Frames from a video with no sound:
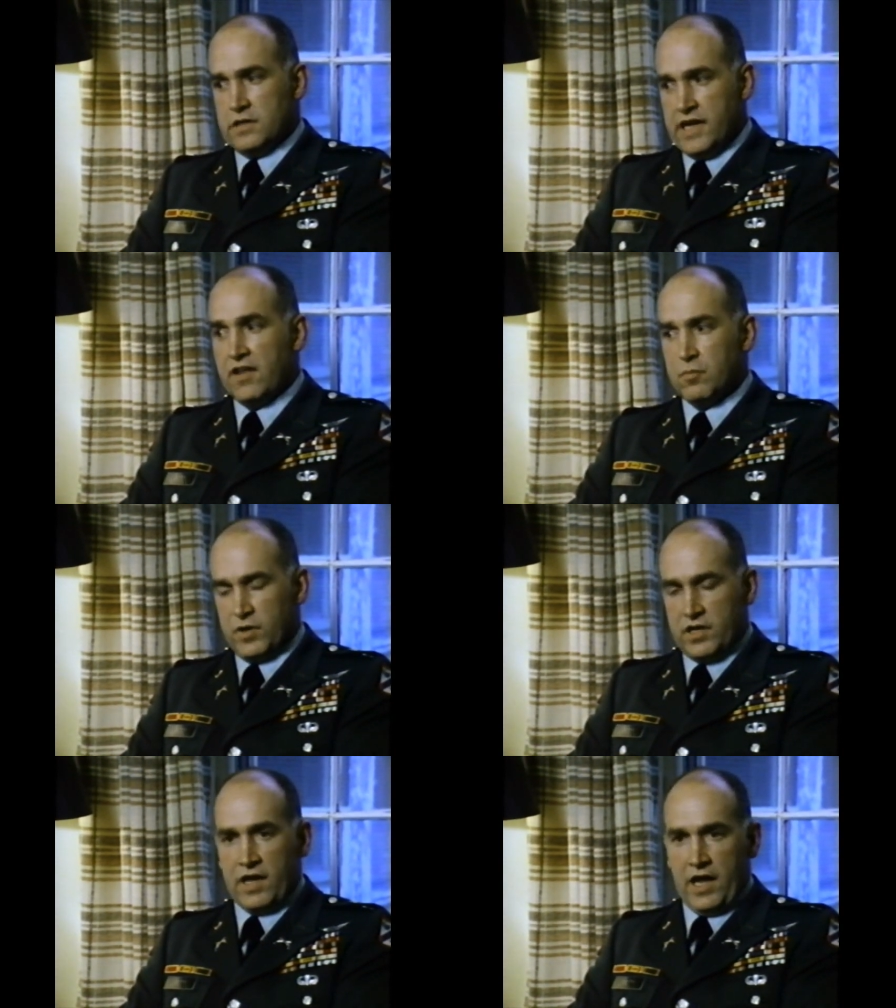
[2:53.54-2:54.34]
Death
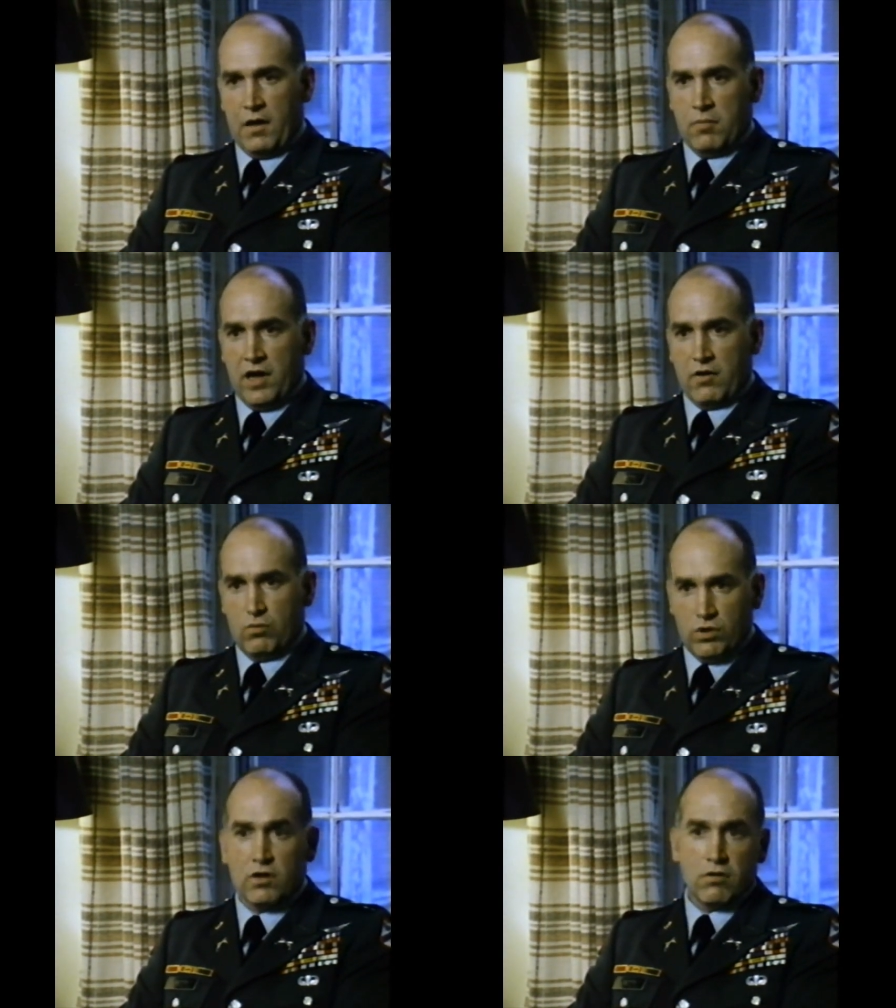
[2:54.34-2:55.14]
became a
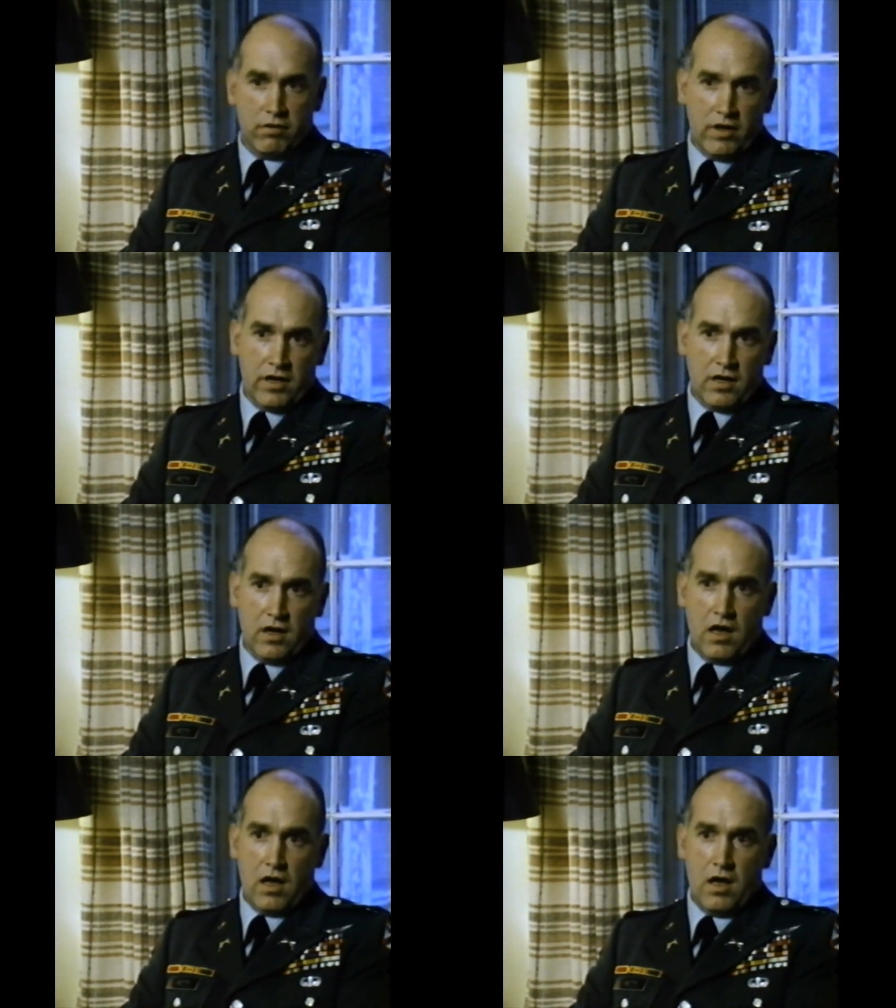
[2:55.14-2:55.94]
real thing.
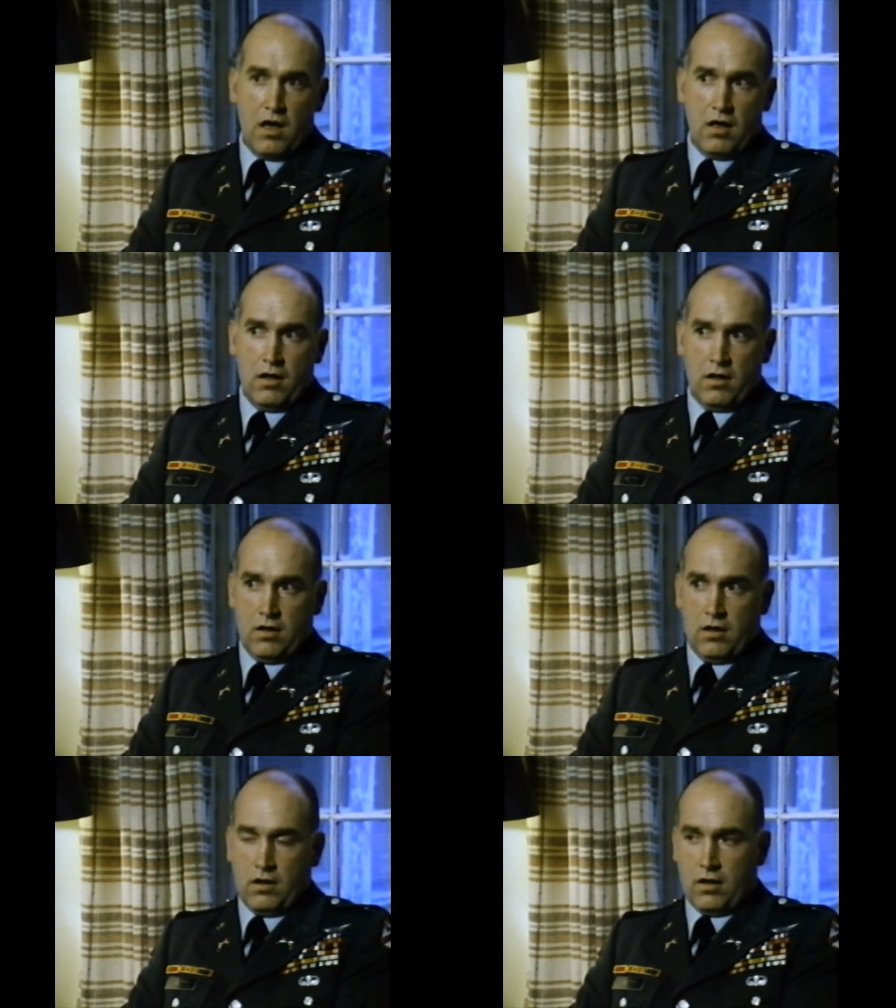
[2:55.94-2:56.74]

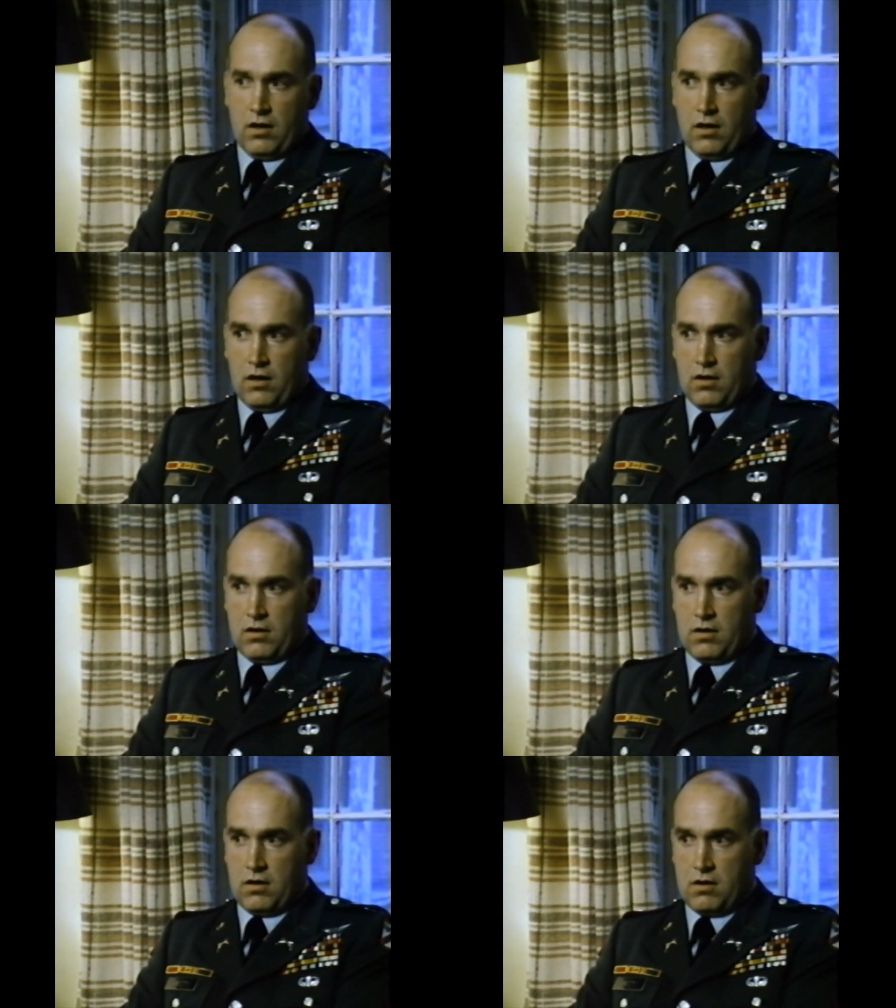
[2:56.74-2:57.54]
I
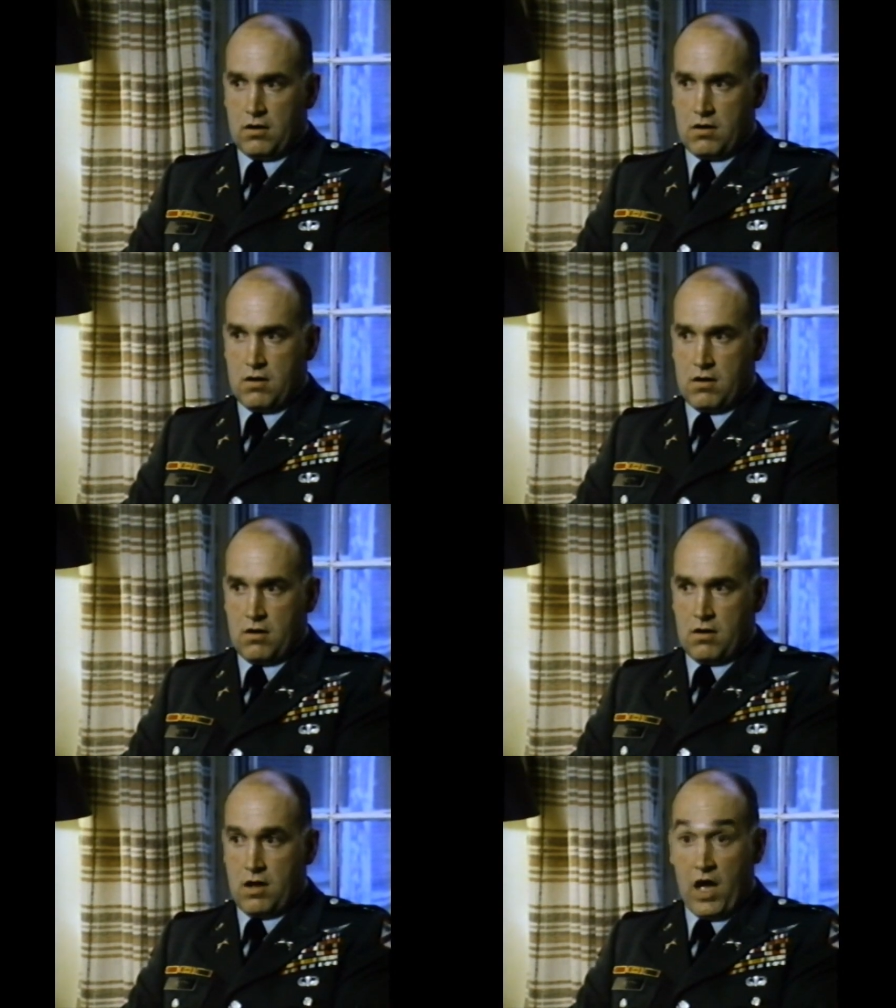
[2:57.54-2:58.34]

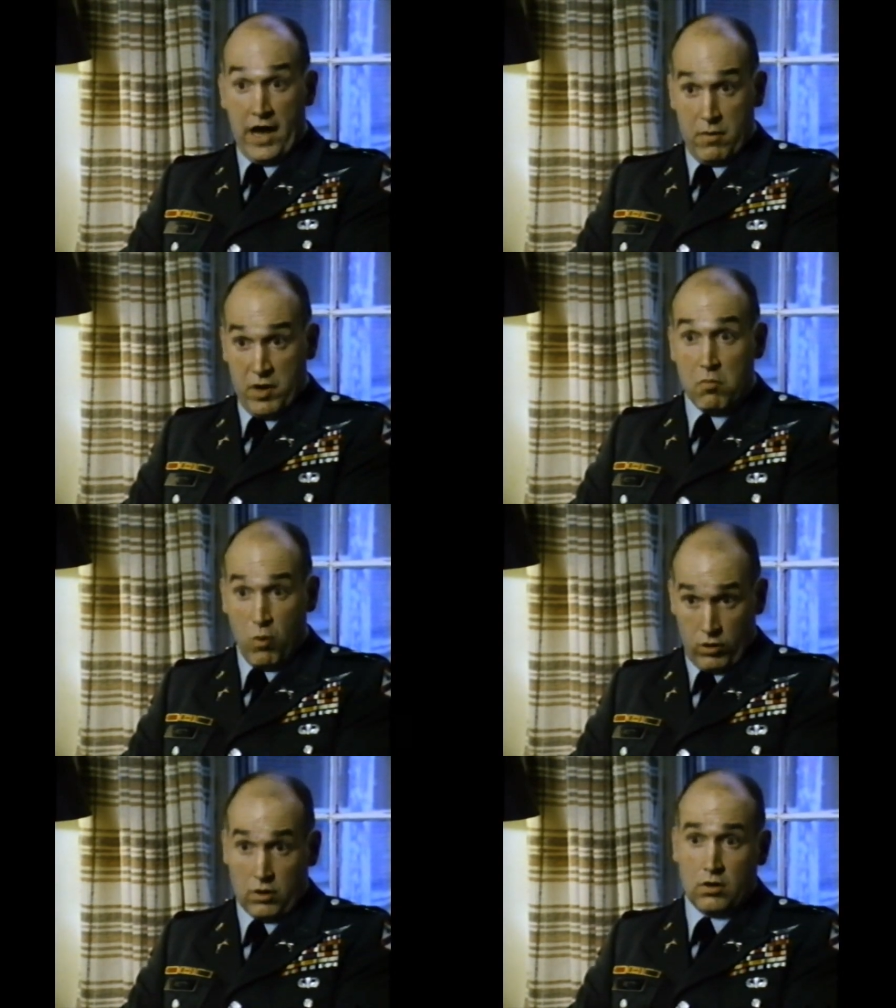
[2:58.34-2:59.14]
am a
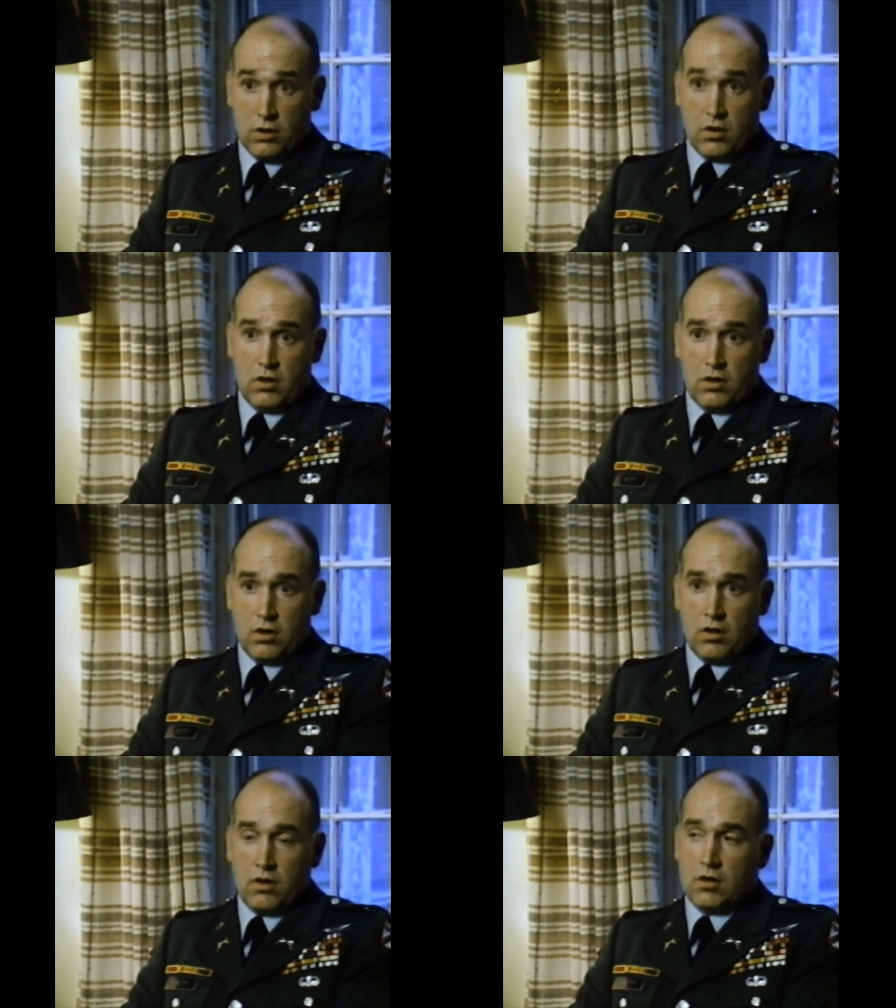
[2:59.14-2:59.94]
mortal.
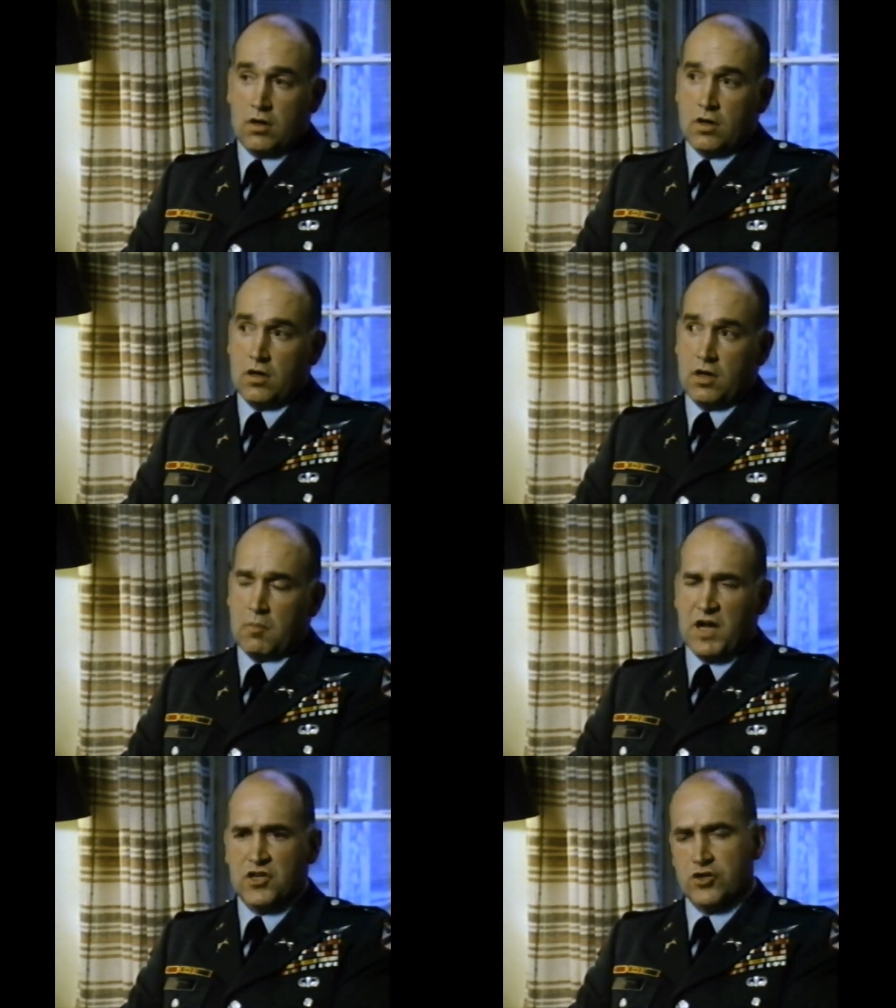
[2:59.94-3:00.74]

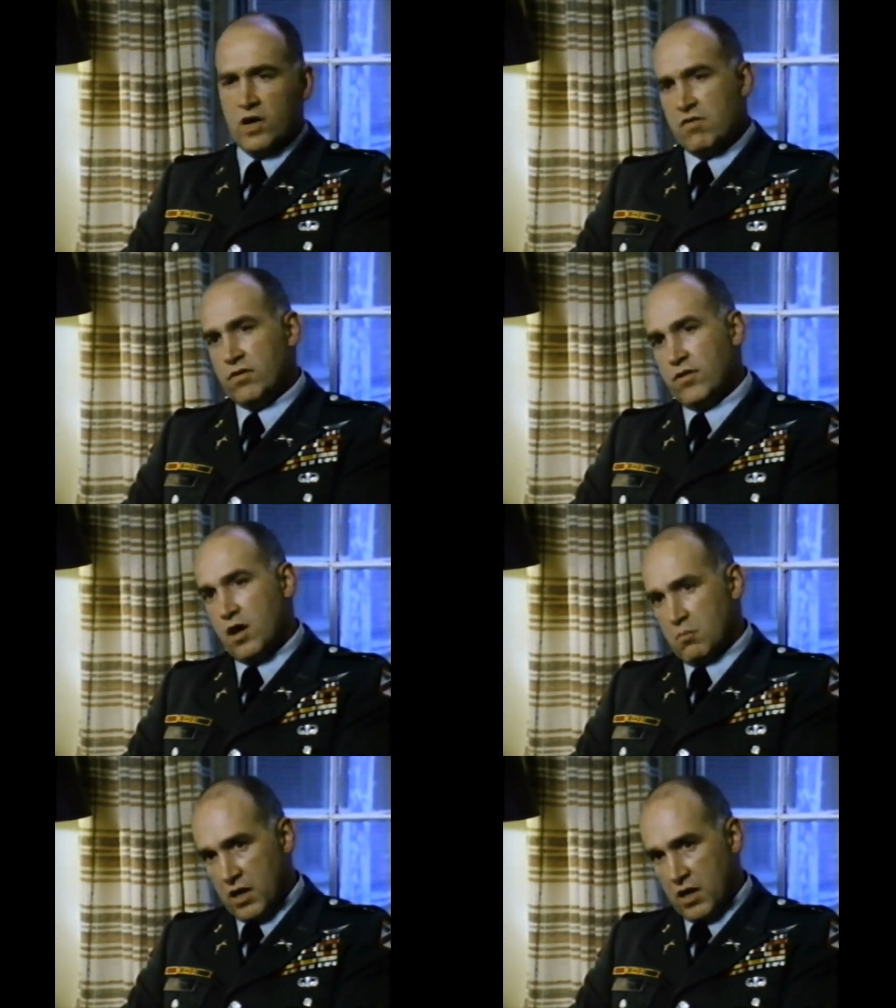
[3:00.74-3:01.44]
I'm not sure I ever thought